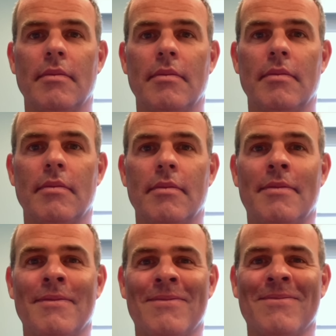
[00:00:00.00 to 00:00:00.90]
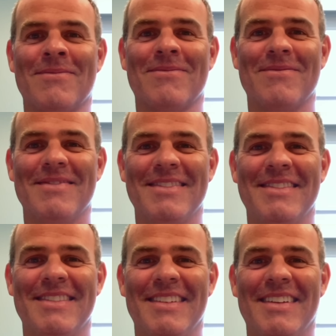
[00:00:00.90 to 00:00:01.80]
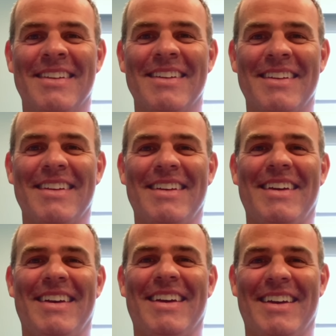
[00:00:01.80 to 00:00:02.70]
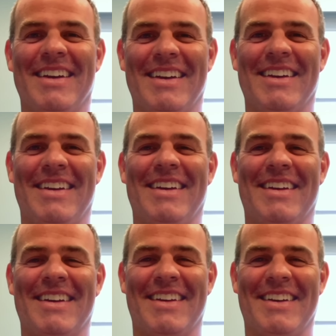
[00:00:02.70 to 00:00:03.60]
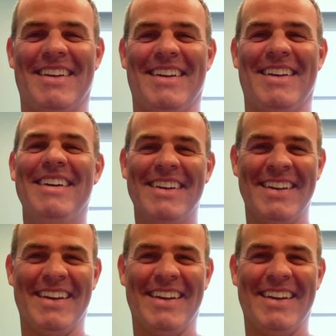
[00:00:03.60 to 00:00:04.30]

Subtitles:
(silent)